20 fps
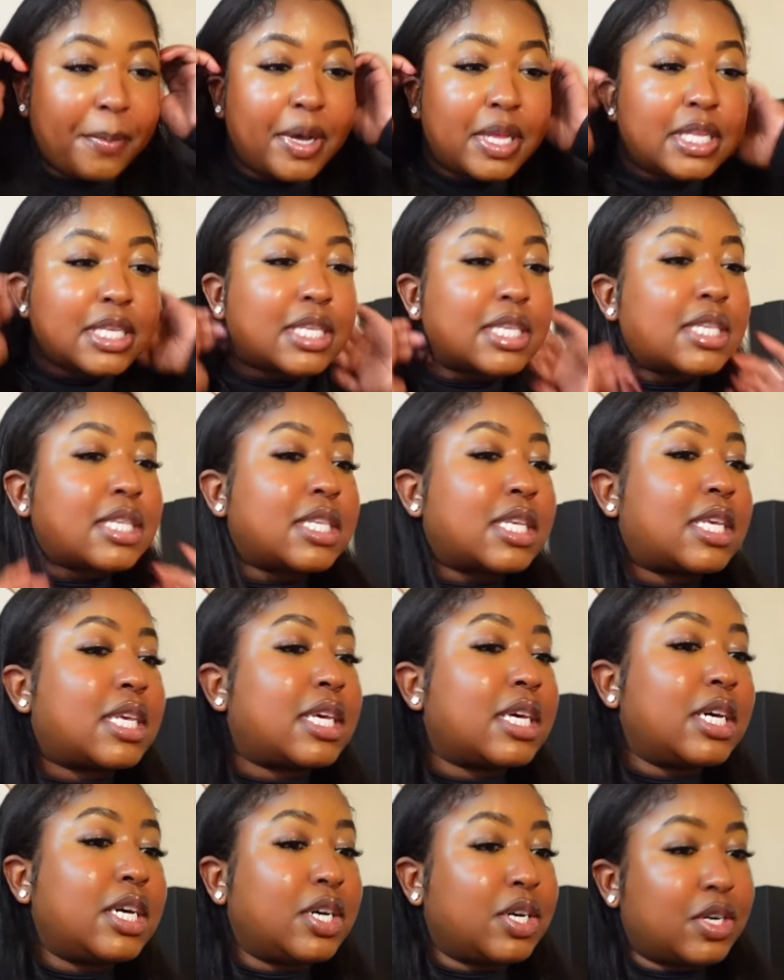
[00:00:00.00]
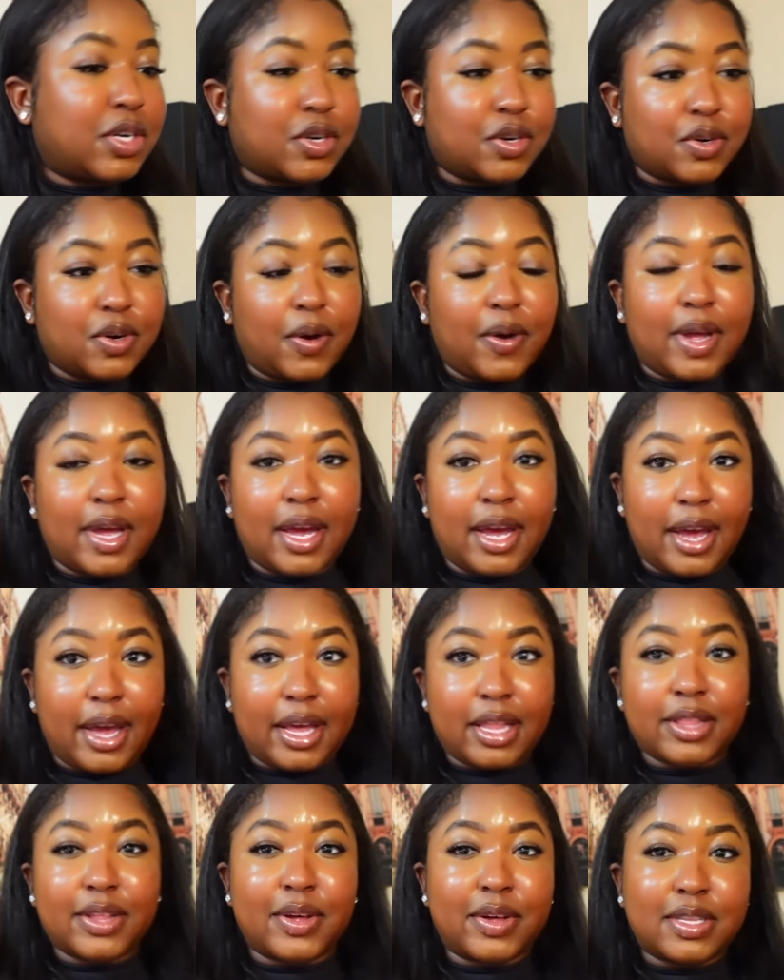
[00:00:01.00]
But this is cute.
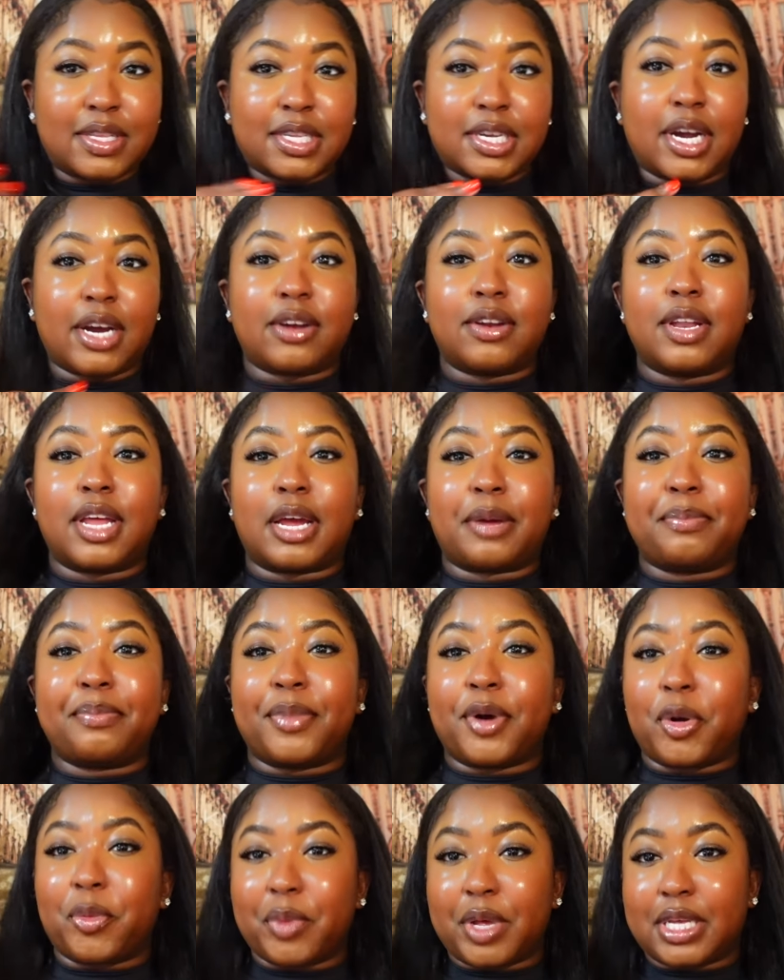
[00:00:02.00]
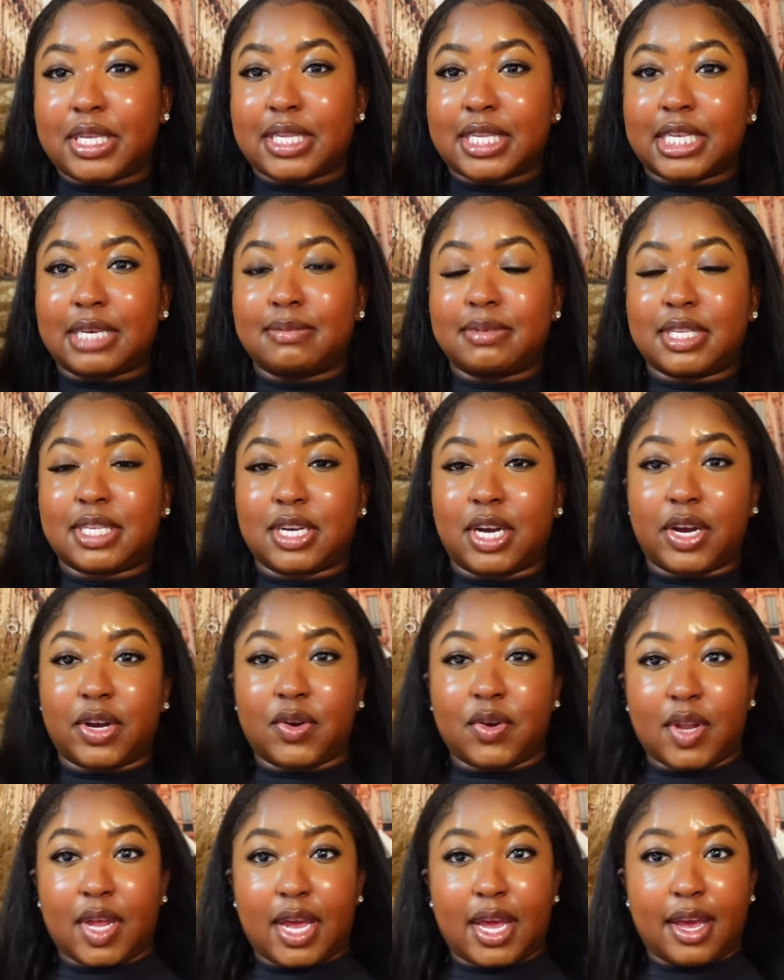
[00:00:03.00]
Okay. Little turtleneck moment. Skims
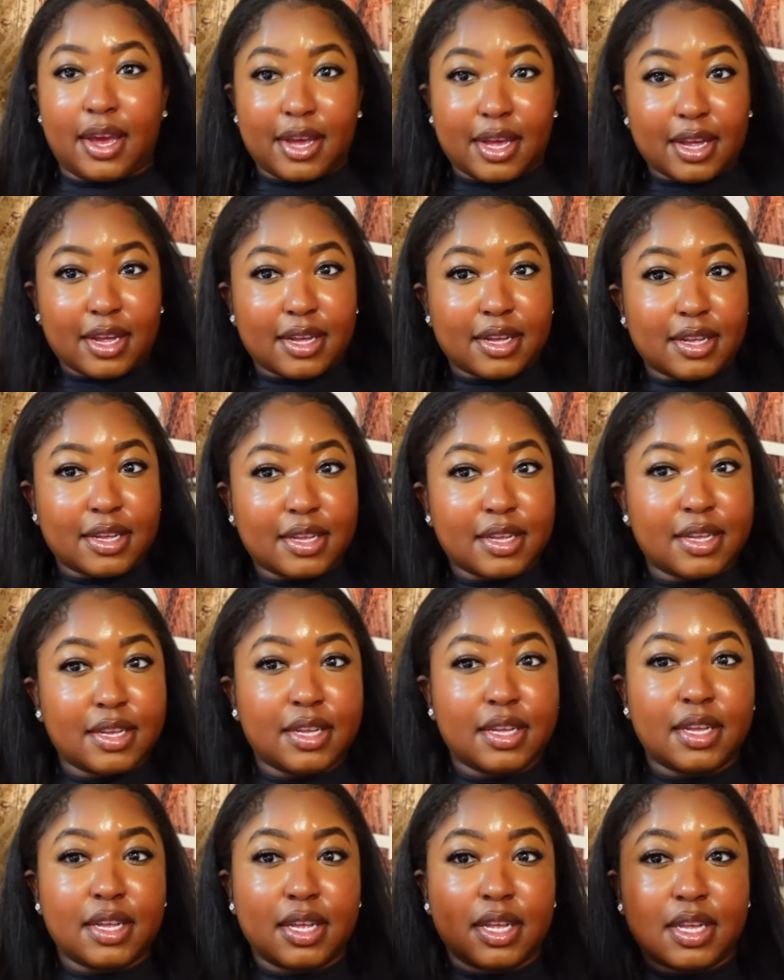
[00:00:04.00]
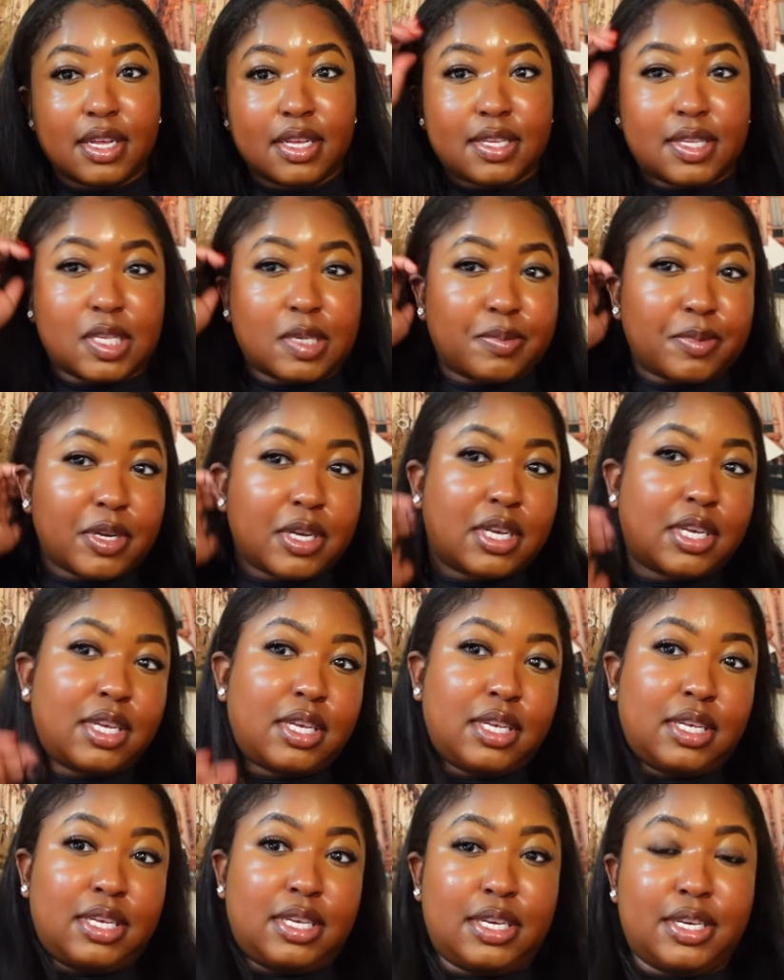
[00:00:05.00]
turtleneck. Super
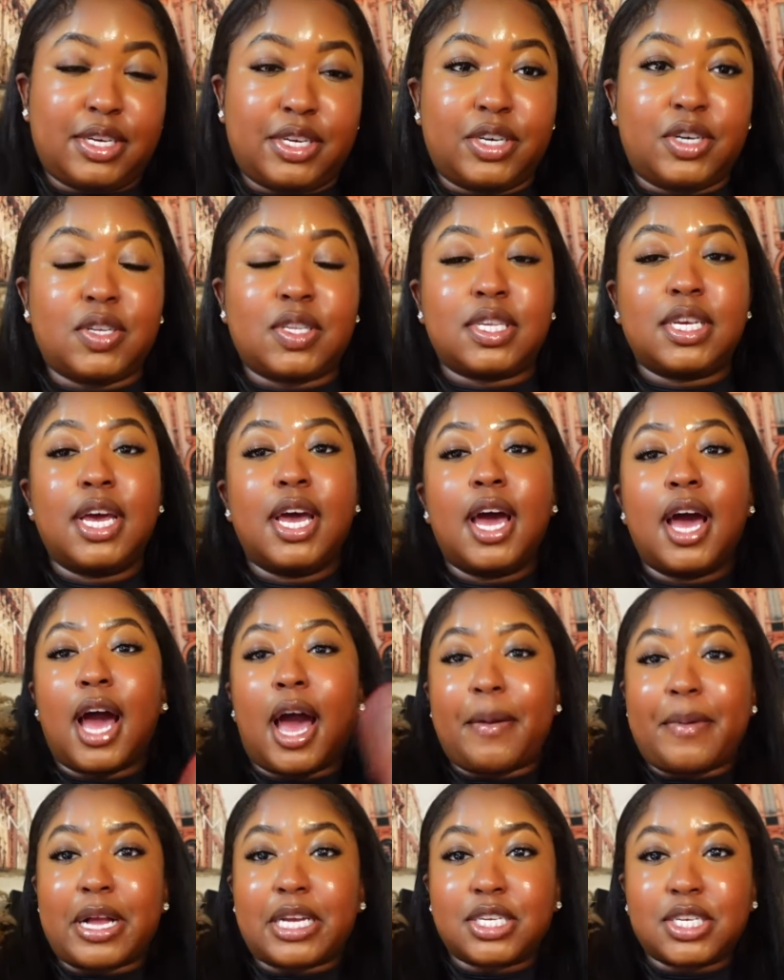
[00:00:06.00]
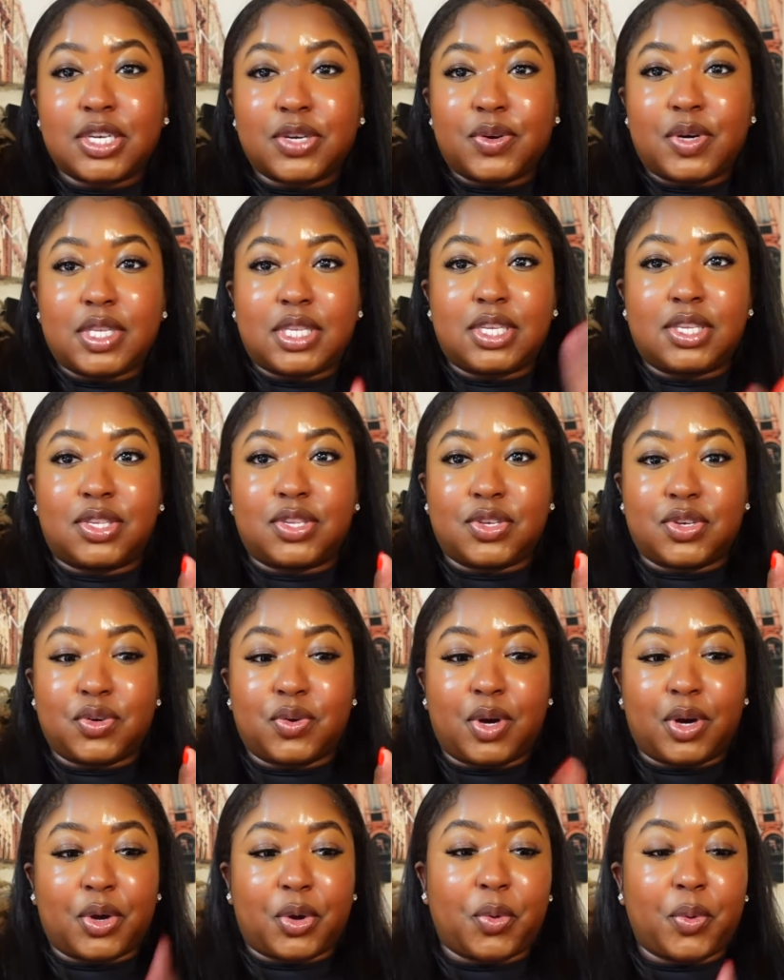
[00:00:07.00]
cute. I'm actually going to do
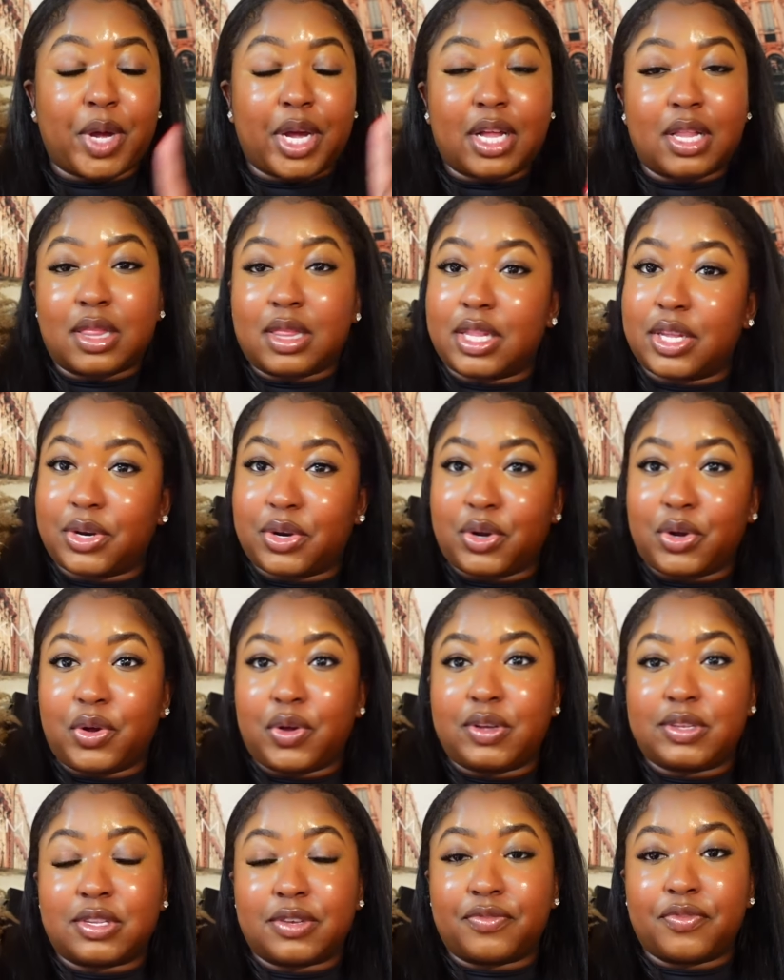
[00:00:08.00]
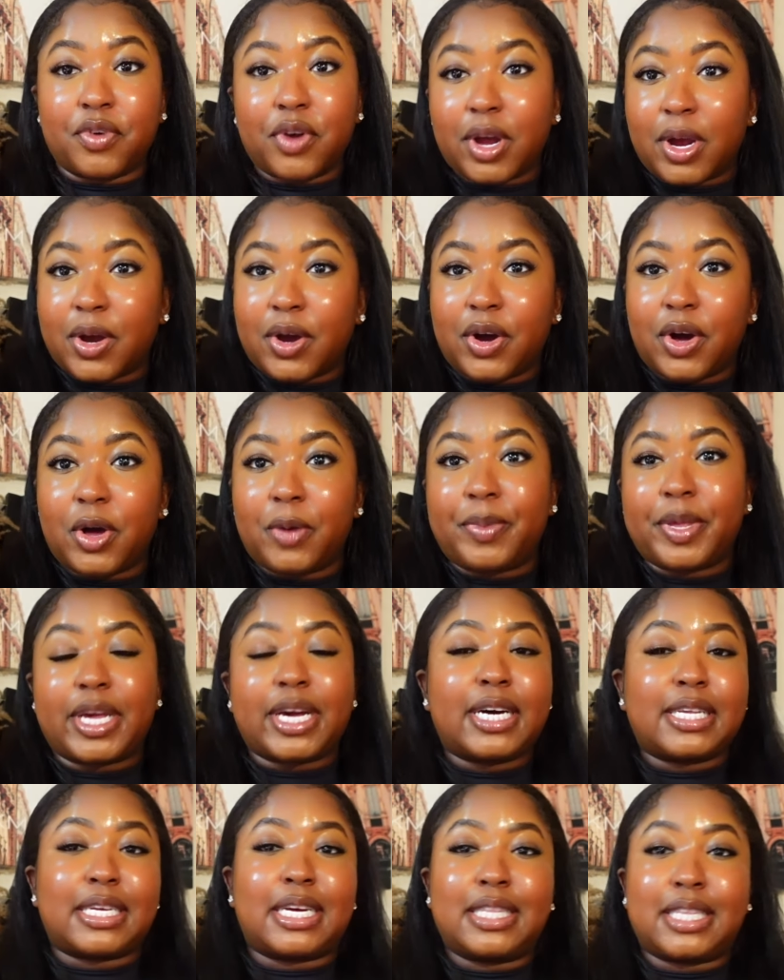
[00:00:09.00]
a quick little Sephora haul
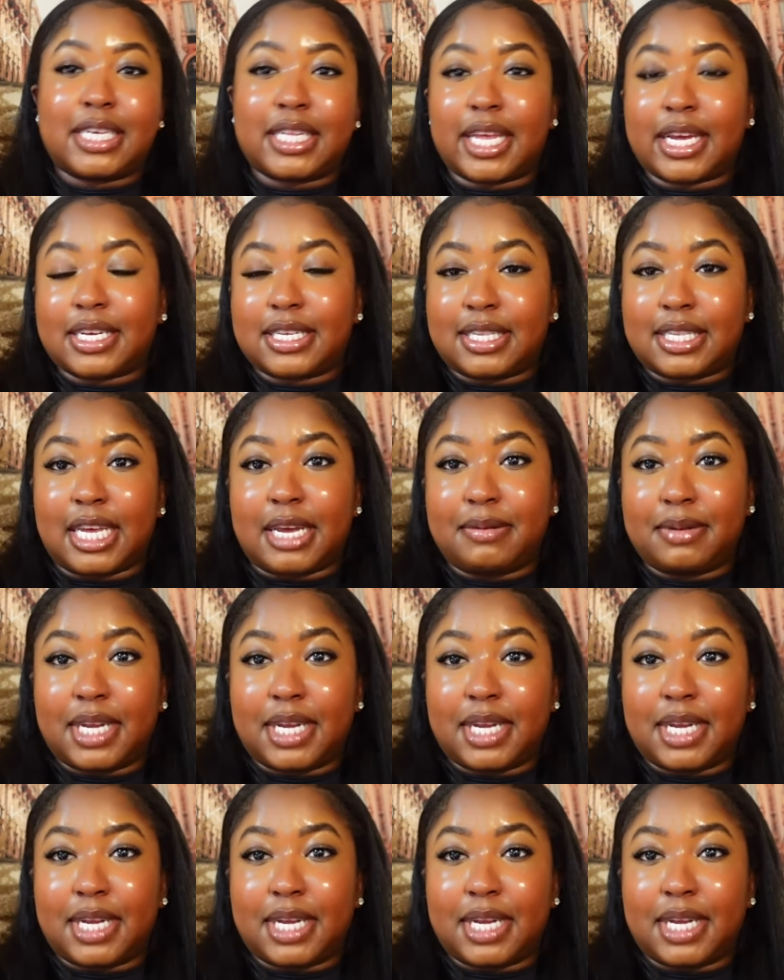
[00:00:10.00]
because I did like a same